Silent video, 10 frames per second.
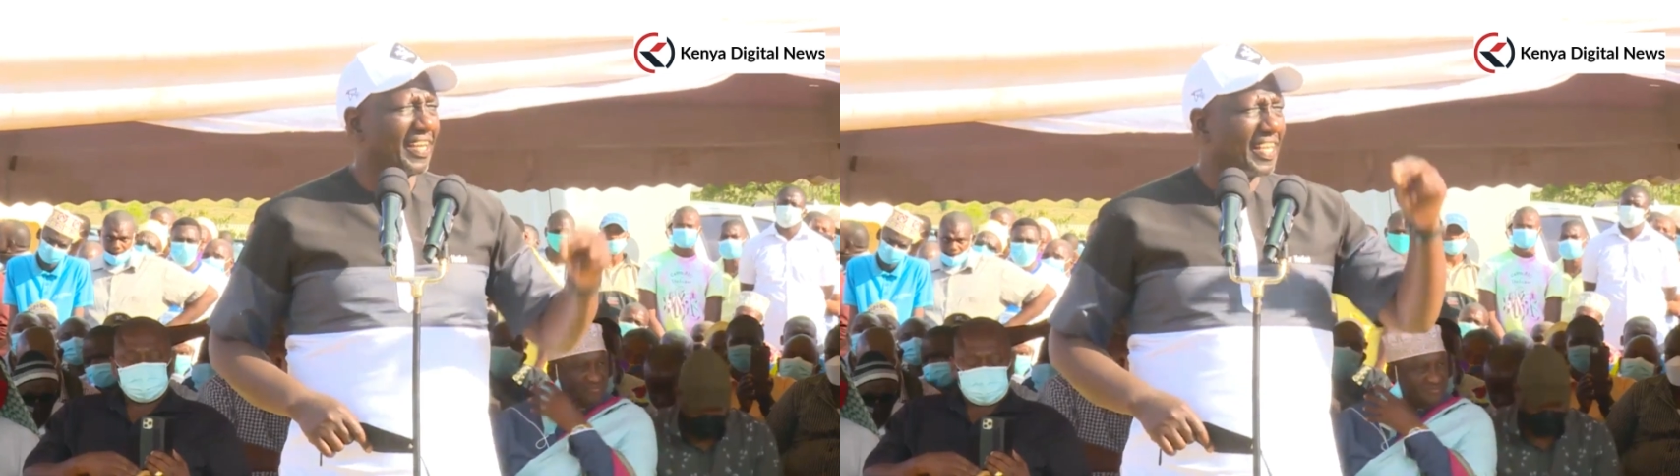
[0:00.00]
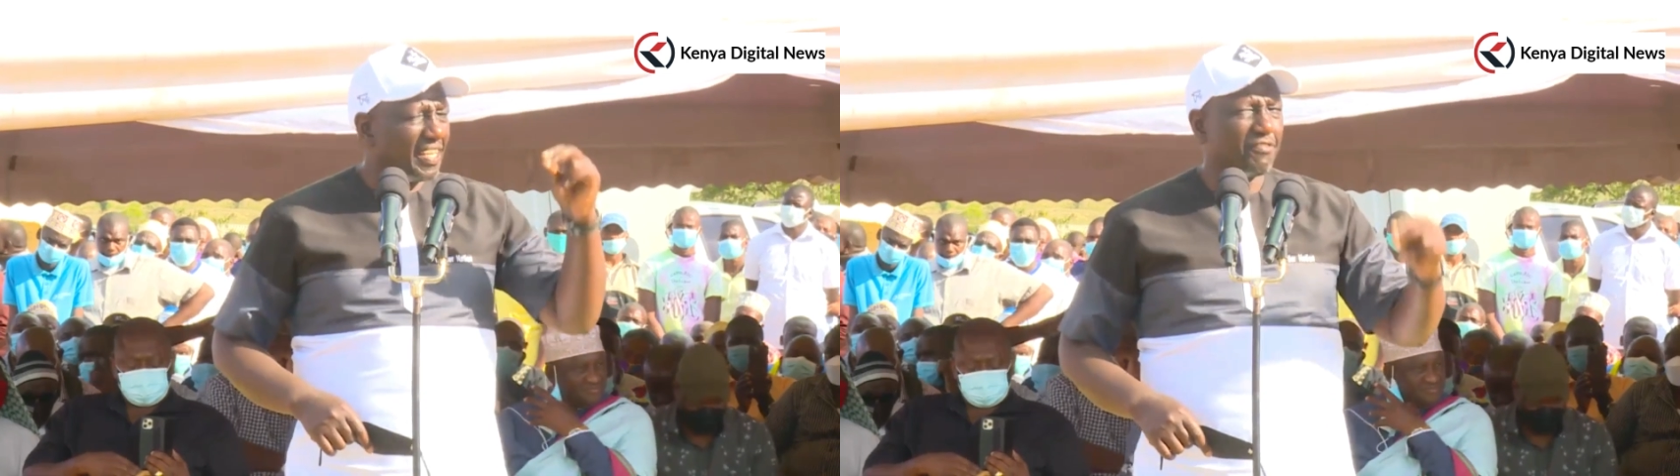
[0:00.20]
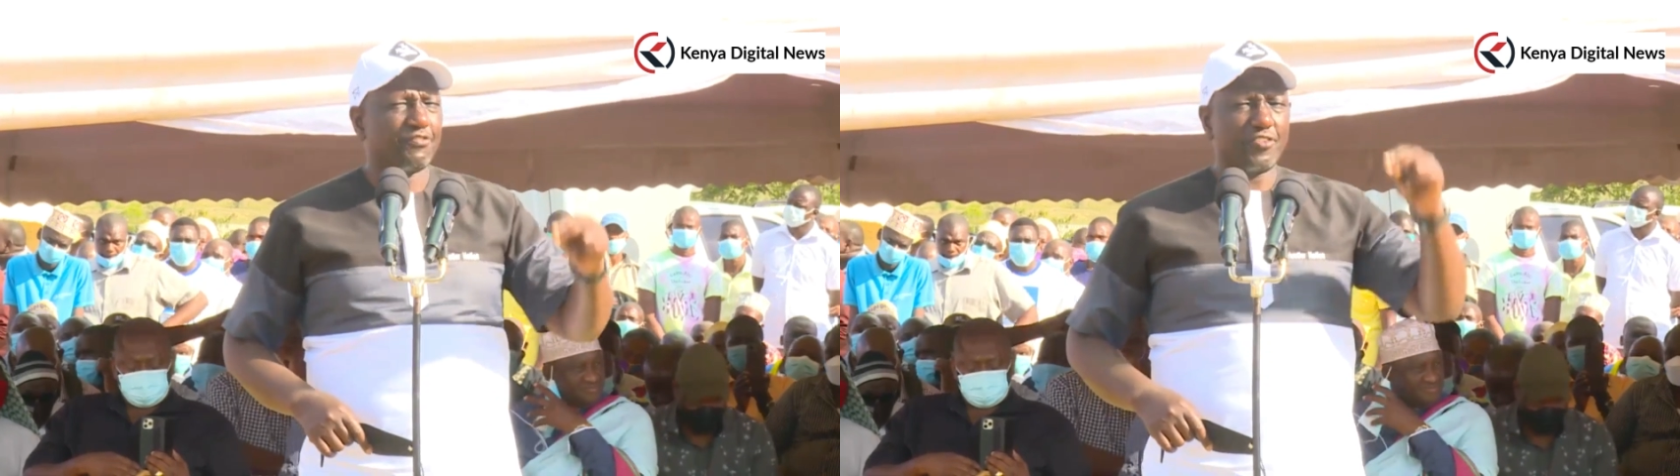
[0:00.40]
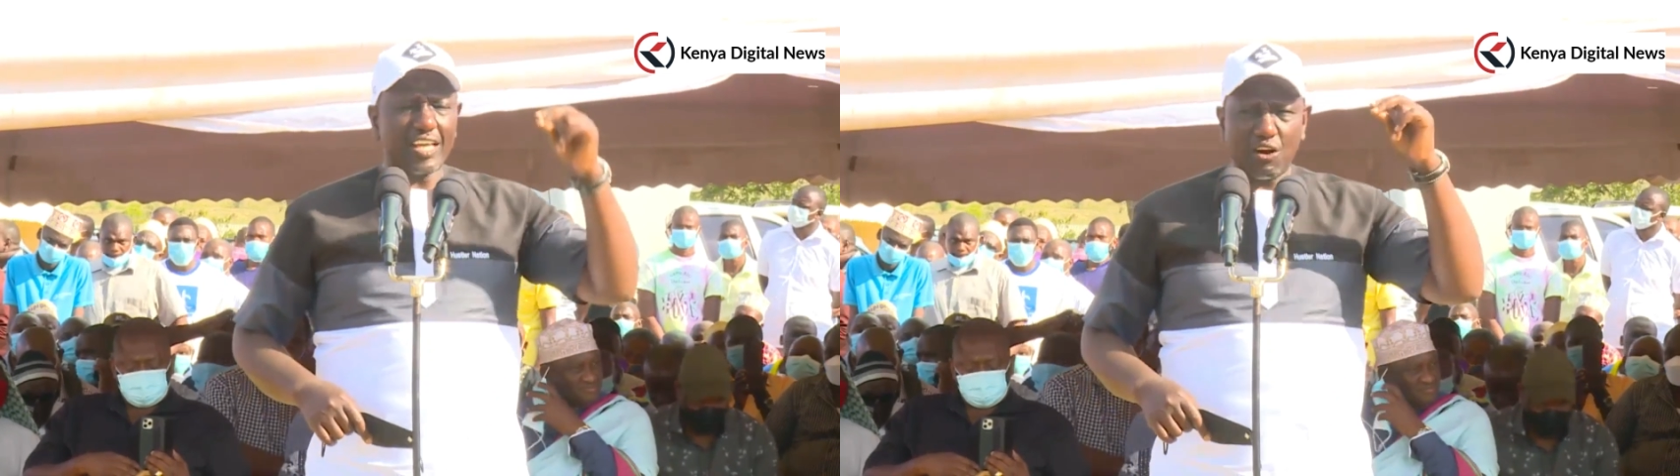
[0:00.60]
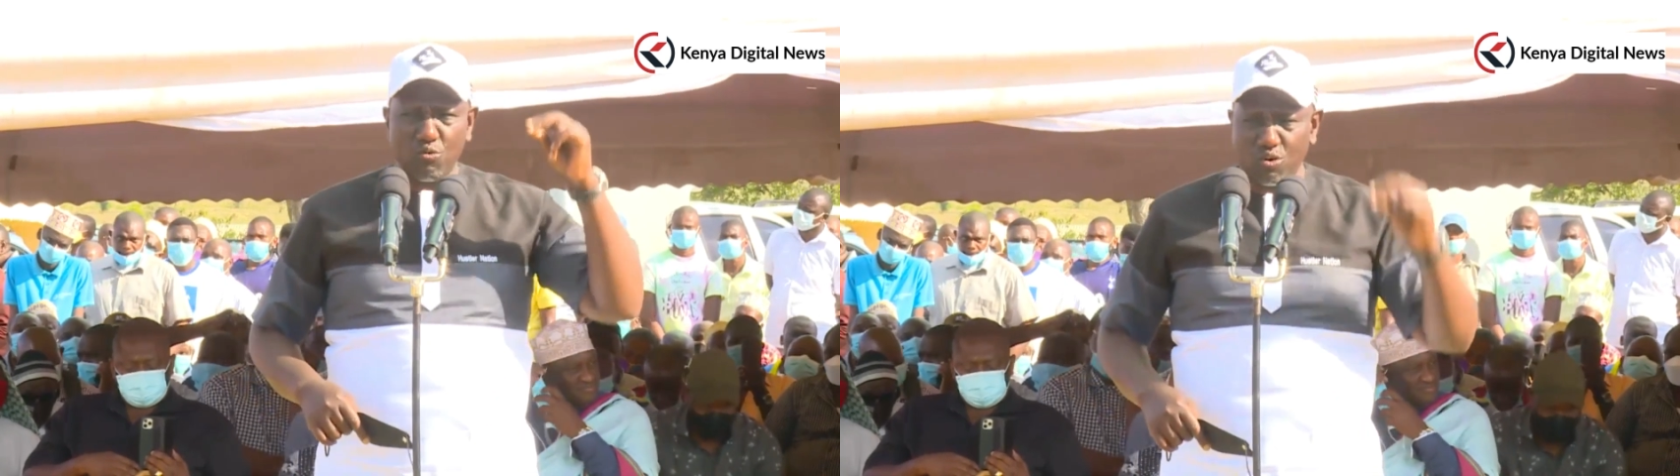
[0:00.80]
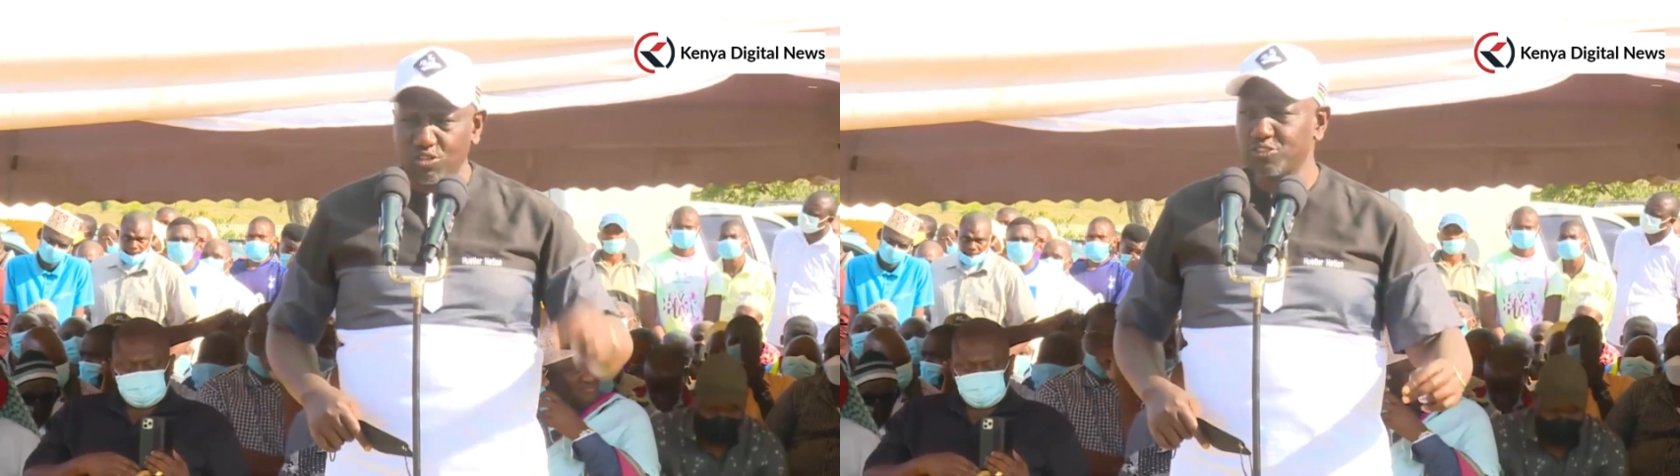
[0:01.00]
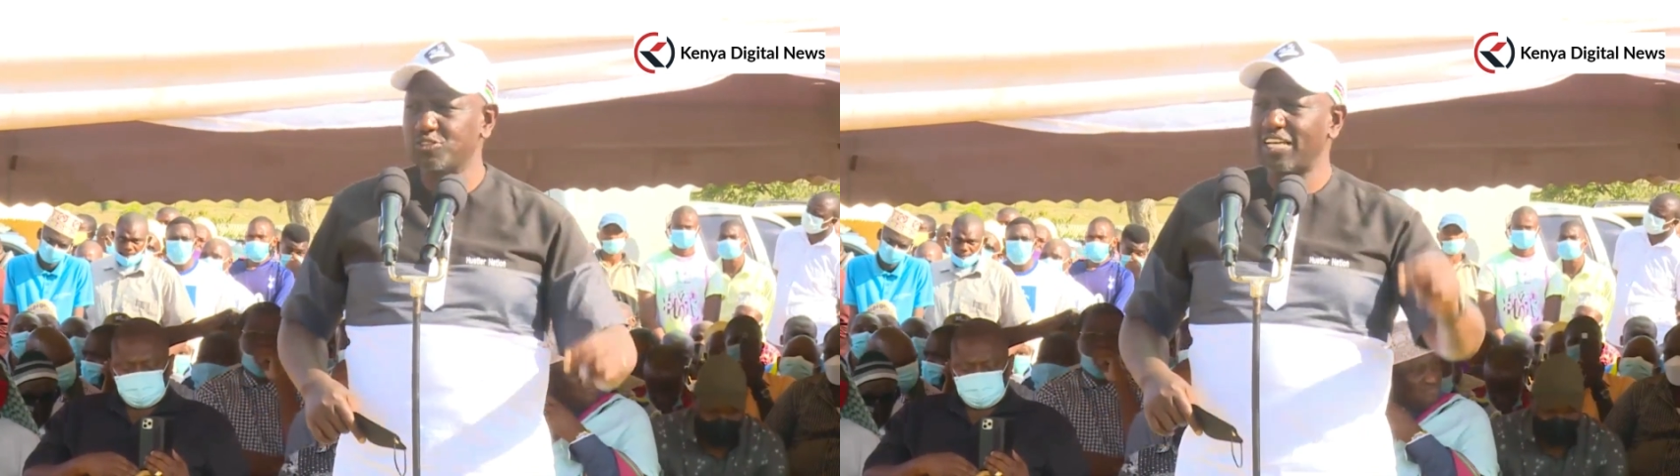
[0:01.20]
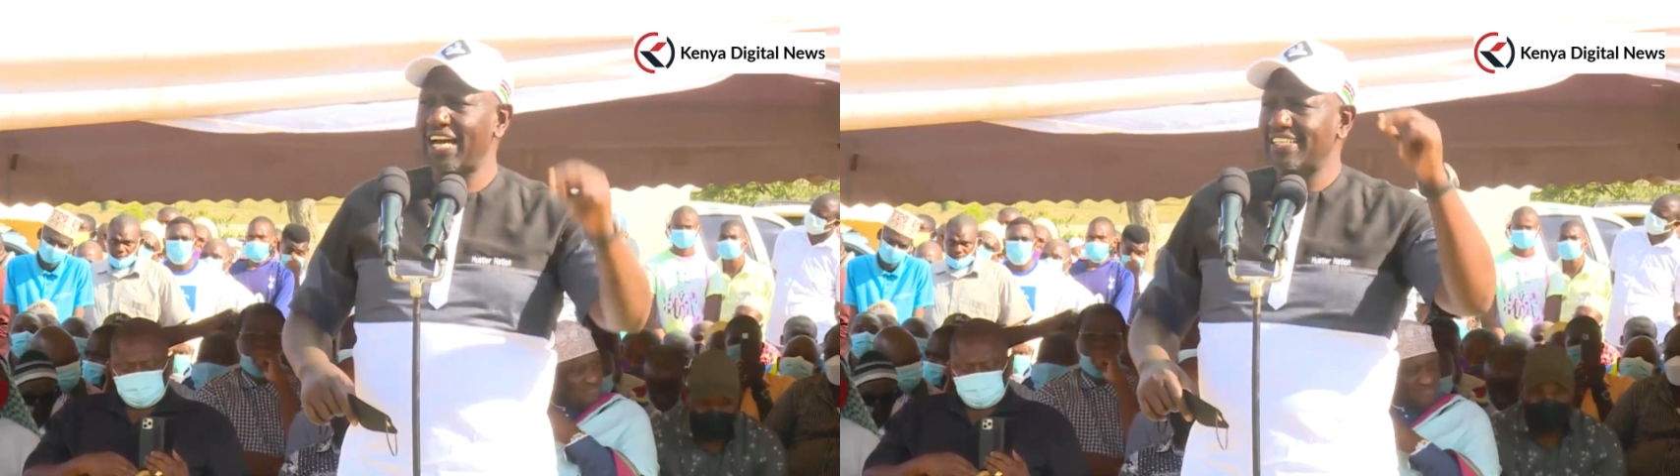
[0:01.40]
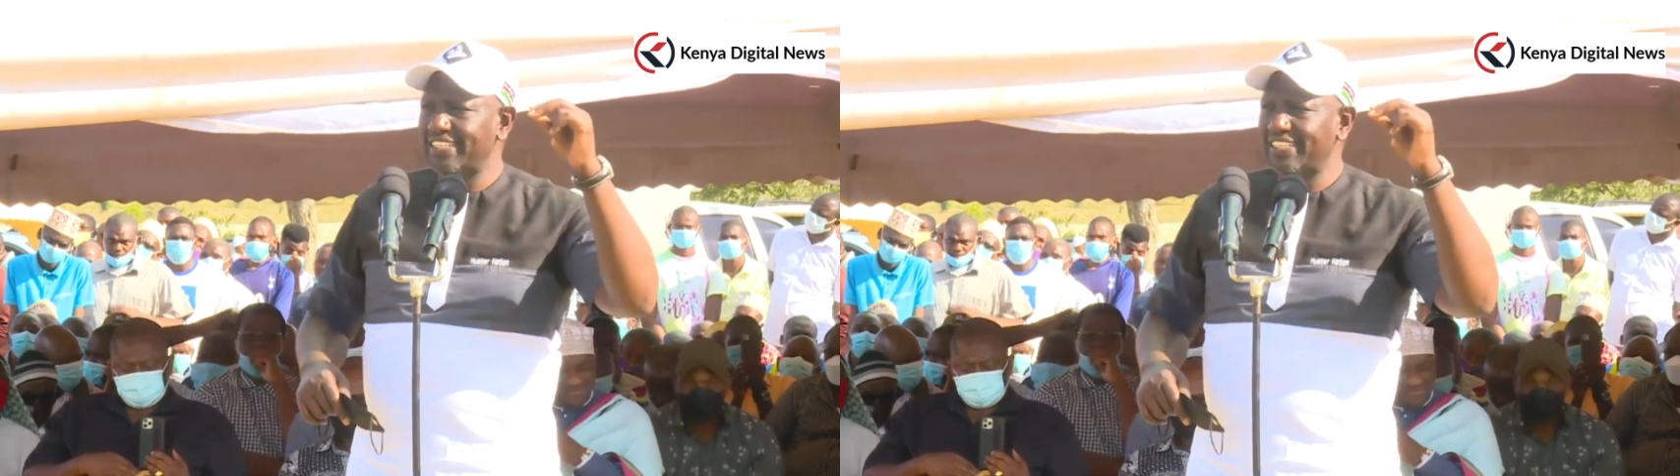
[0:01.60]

if there was a